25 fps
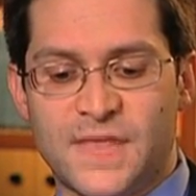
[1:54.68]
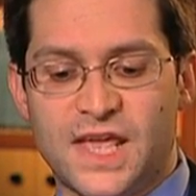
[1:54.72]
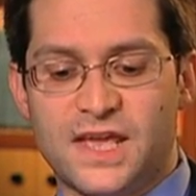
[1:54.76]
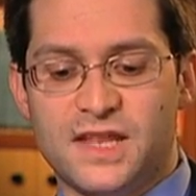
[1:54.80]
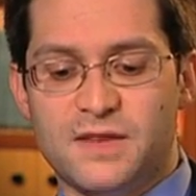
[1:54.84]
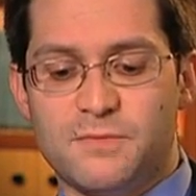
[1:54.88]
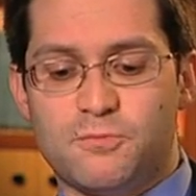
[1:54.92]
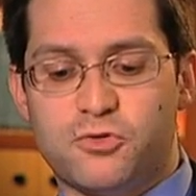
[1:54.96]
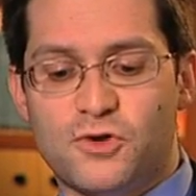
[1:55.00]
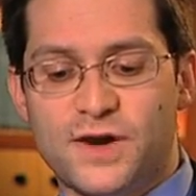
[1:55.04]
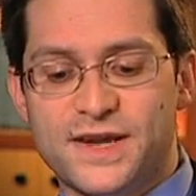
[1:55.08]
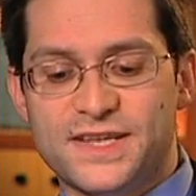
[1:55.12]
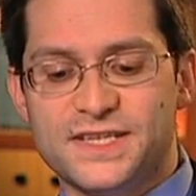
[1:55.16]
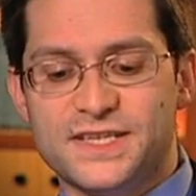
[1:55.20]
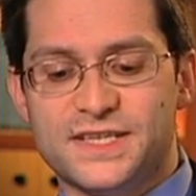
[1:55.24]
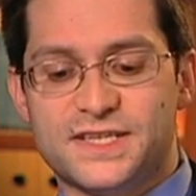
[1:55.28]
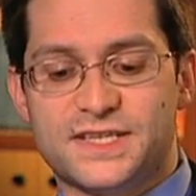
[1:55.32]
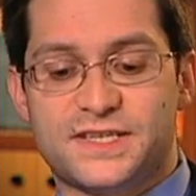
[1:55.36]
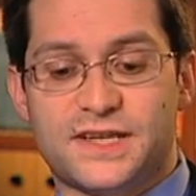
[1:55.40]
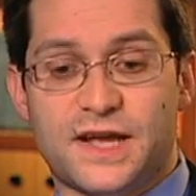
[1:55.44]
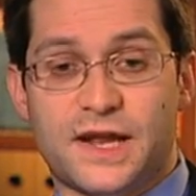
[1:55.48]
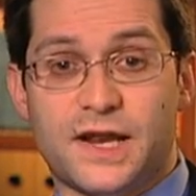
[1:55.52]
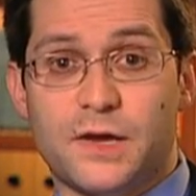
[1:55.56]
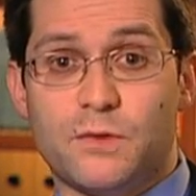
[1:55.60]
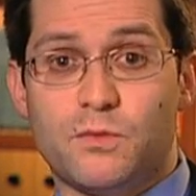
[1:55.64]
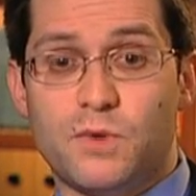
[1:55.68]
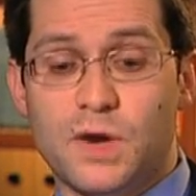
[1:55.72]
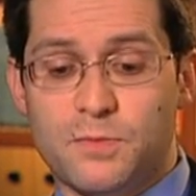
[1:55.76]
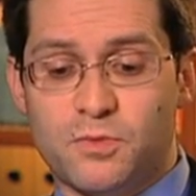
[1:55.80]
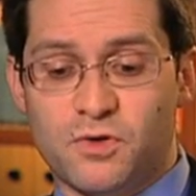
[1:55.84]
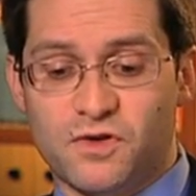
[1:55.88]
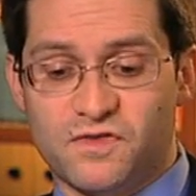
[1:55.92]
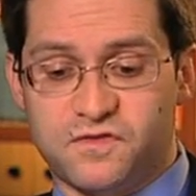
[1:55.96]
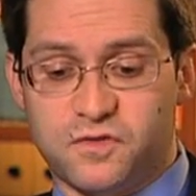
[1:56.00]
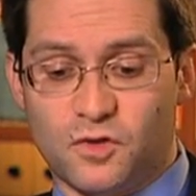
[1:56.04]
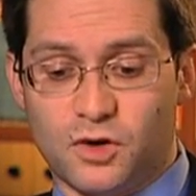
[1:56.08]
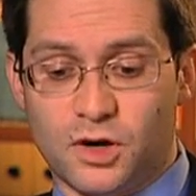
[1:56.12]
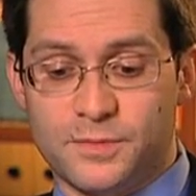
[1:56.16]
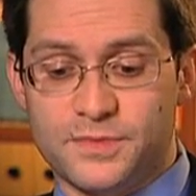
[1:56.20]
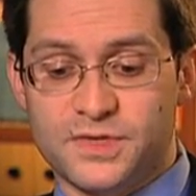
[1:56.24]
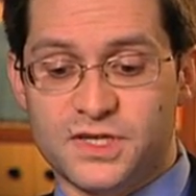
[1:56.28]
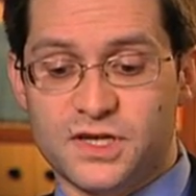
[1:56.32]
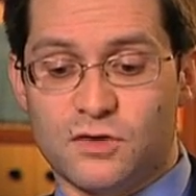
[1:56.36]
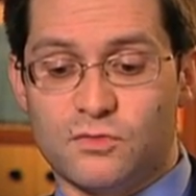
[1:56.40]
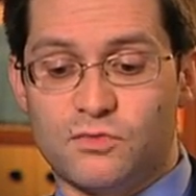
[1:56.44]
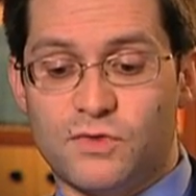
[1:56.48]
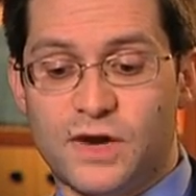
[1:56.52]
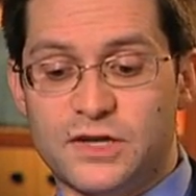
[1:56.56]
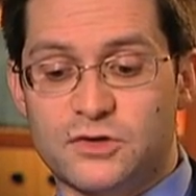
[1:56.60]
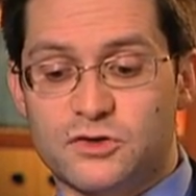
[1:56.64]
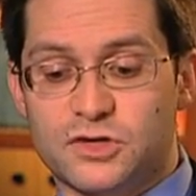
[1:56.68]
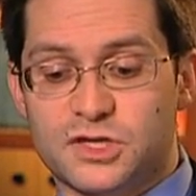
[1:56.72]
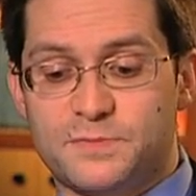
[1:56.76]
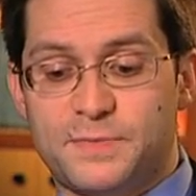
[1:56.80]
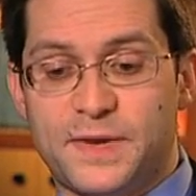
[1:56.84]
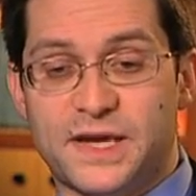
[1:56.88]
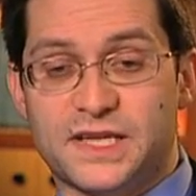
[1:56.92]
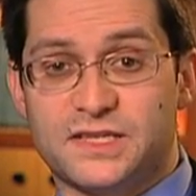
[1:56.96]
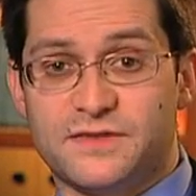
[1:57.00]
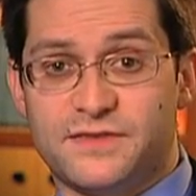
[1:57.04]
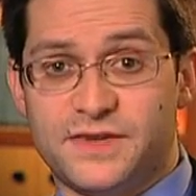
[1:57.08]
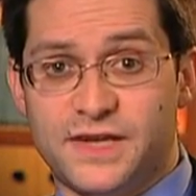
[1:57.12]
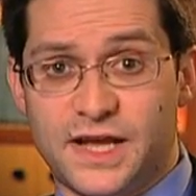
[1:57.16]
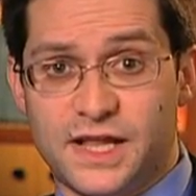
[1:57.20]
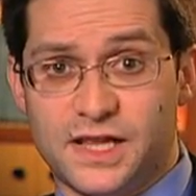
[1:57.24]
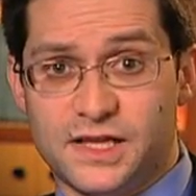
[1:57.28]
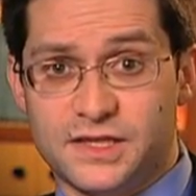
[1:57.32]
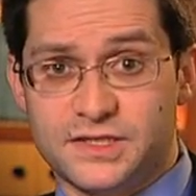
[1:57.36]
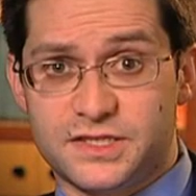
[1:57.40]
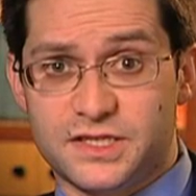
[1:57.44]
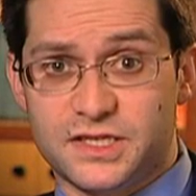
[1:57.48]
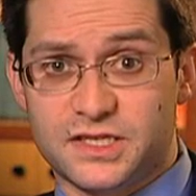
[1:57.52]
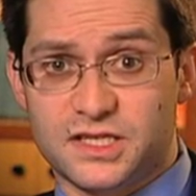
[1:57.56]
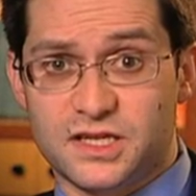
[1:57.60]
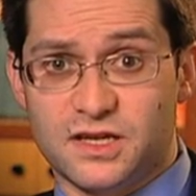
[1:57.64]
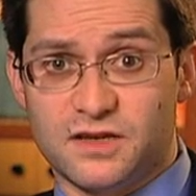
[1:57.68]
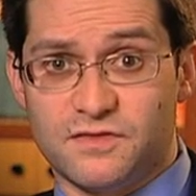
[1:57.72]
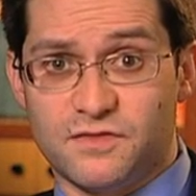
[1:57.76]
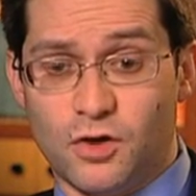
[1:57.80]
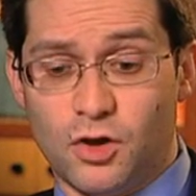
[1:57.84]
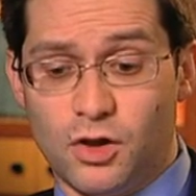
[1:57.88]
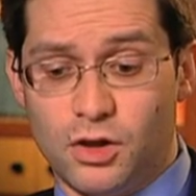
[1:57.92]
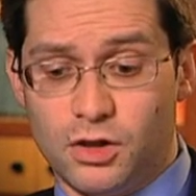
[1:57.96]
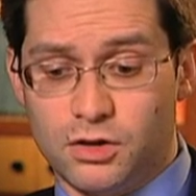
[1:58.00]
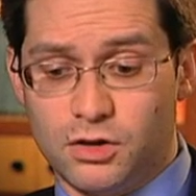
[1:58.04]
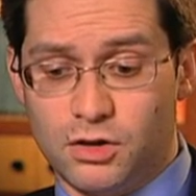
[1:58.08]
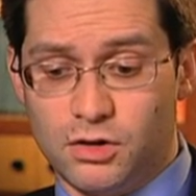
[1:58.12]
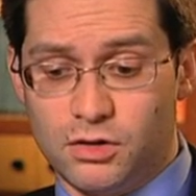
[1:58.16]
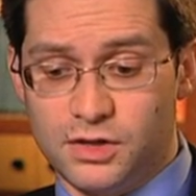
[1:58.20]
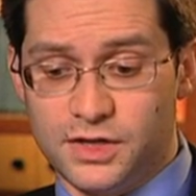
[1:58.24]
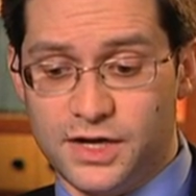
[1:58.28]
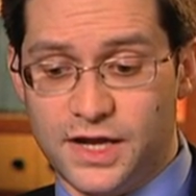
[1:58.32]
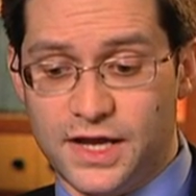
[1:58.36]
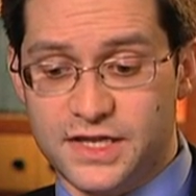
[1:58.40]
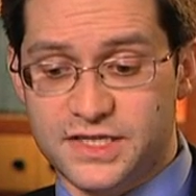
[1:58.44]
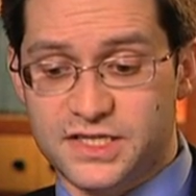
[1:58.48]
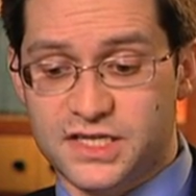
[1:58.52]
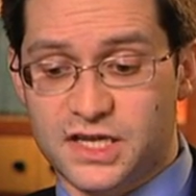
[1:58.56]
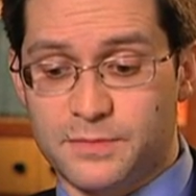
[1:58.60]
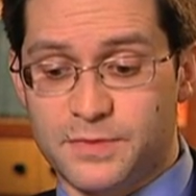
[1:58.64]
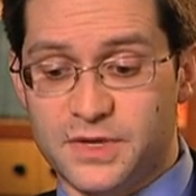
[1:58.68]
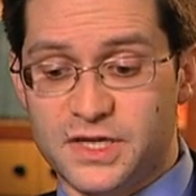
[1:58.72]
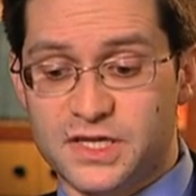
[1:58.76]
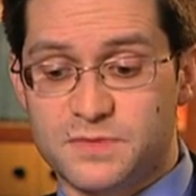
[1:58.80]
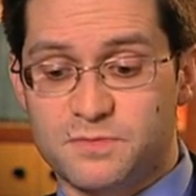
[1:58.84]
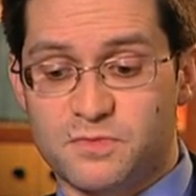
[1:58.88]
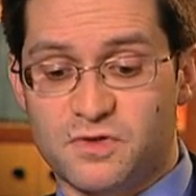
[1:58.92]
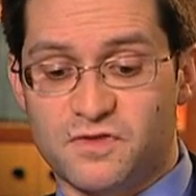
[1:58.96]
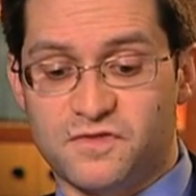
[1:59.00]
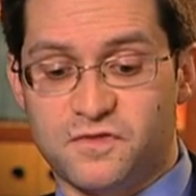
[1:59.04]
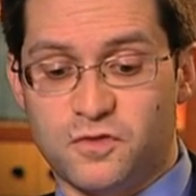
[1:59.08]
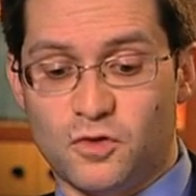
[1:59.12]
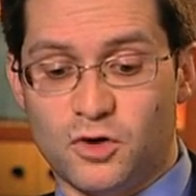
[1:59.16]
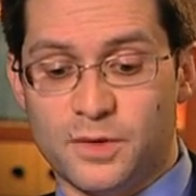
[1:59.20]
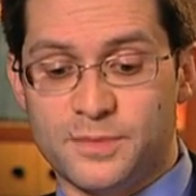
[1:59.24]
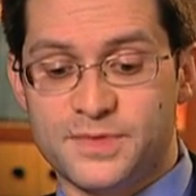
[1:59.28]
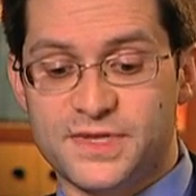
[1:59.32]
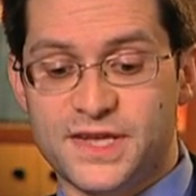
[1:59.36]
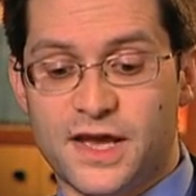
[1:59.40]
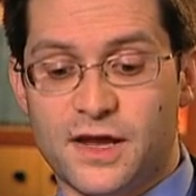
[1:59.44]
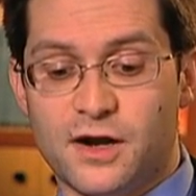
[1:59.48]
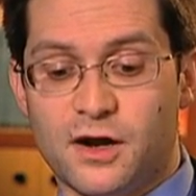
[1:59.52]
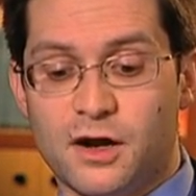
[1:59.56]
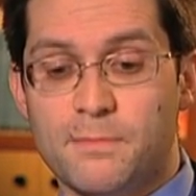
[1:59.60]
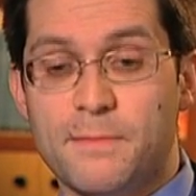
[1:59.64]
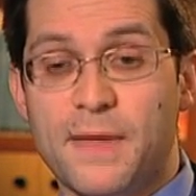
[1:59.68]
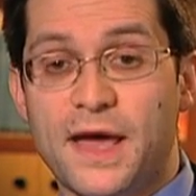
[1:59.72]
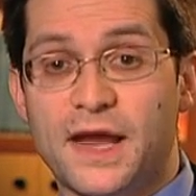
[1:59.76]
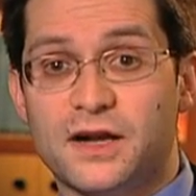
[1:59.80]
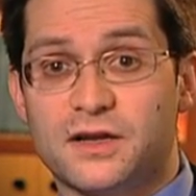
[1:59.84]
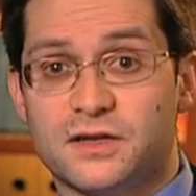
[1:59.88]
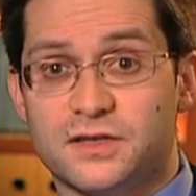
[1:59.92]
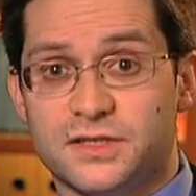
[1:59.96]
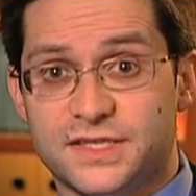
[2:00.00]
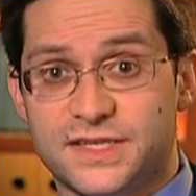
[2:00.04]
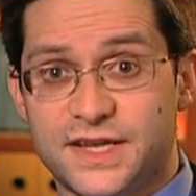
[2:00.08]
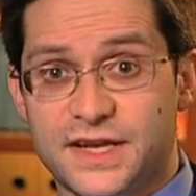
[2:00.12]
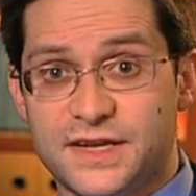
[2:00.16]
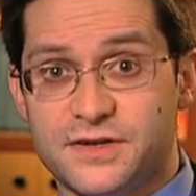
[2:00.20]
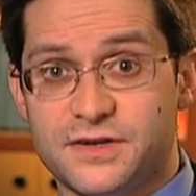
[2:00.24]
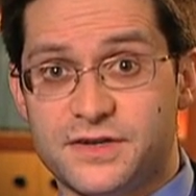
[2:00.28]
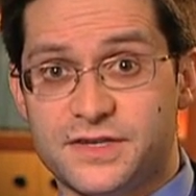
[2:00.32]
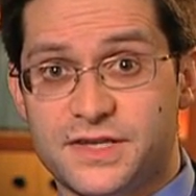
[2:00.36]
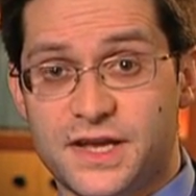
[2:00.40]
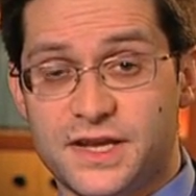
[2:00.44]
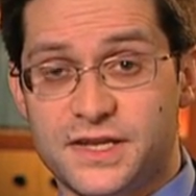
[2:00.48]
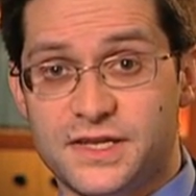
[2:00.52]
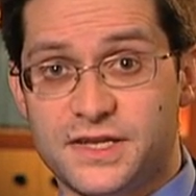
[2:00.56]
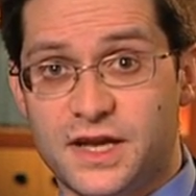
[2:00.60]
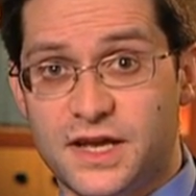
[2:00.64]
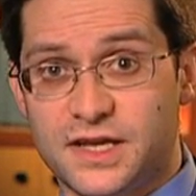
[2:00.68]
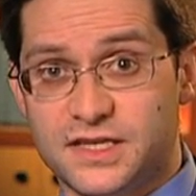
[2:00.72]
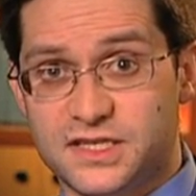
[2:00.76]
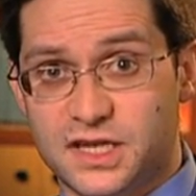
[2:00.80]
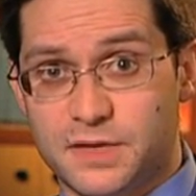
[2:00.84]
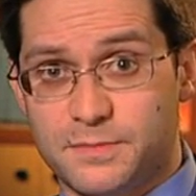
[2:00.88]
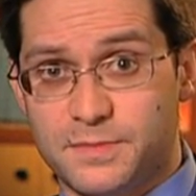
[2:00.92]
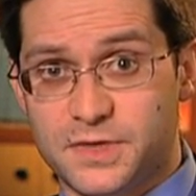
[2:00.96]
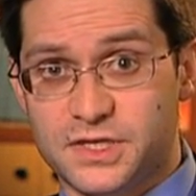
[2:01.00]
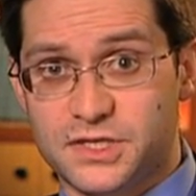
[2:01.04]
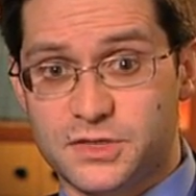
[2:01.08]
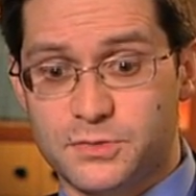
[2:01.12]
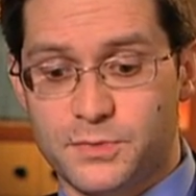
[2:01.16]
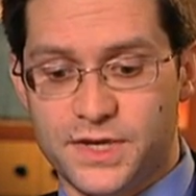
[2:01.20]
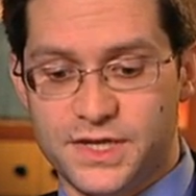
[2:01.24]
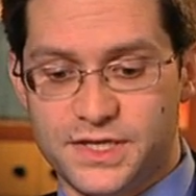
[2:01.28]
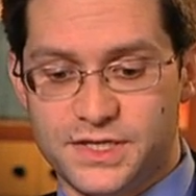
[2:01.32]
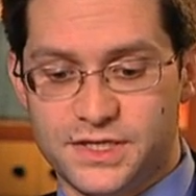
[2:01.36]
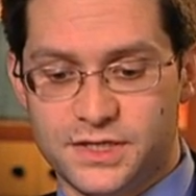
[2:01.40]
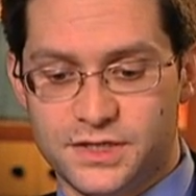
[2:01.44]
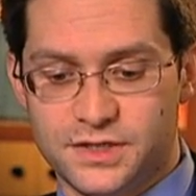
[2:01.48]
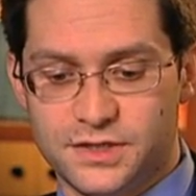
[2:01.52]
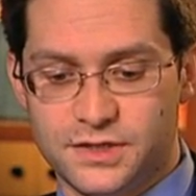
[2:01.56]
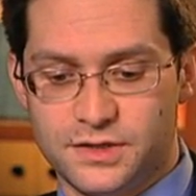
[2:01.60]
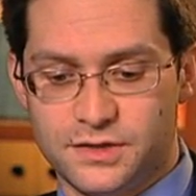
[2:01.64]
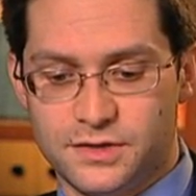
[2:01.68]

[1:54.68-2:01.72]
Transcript: In the present study, we performed a retrospective analysis of all colonoscopies performed at our medical center's endoscopy suite.